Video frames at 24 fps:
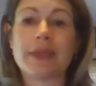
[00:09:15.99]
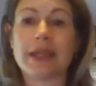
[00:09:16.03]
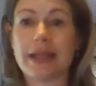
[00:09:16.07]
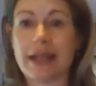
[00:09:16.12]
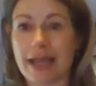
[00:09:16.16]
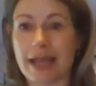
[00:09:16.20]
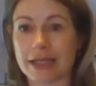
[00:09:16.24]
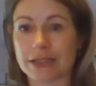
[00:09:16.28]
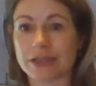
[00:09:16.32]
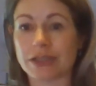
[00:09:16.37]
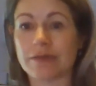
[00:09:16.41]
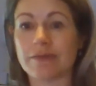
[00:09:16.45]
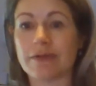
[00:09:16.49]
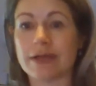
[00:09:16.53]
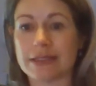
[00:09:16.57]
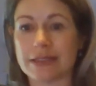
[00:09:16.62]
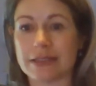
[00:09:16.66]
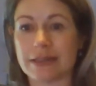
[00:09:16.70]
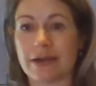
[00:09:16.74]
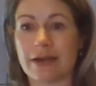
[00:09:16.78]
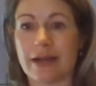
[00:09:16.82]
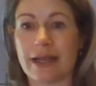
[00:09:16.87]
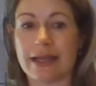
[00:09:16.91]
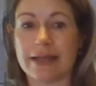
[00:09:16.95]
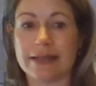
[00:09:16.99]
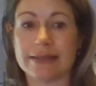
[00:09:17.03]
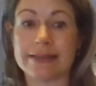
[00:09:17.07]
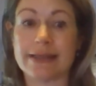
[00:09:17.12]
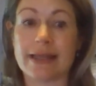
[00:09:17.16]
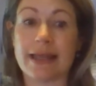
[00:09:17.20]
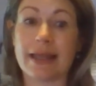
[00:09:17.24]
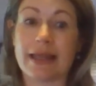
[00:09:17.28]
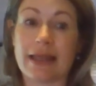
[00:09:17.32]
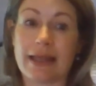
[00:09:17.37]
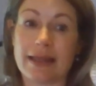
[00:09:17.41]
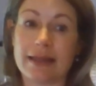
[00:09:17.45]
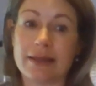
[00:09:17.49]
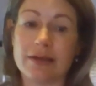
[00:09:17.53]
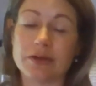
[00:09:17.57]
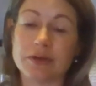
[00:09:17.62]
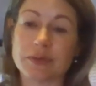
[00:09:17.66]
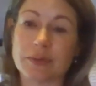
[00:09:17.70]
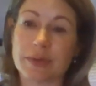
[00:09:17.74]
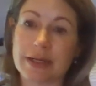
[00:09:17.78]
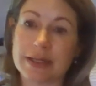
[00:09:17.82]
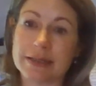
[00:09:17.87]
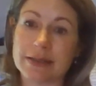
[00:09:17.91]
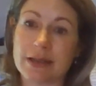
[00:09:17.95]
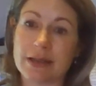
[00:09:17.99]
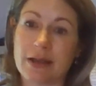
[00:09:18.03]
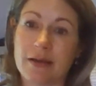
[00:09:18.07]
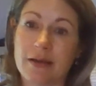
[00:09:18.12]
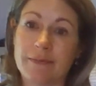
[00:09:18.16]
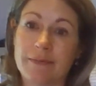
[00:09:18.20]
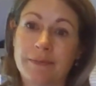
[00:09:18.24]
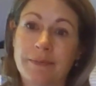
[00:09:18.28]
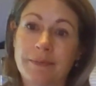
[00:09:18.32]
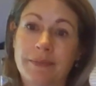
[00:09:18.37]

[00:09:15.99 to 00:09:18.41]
in actually raising their hand and saying, hey, here's what I saw.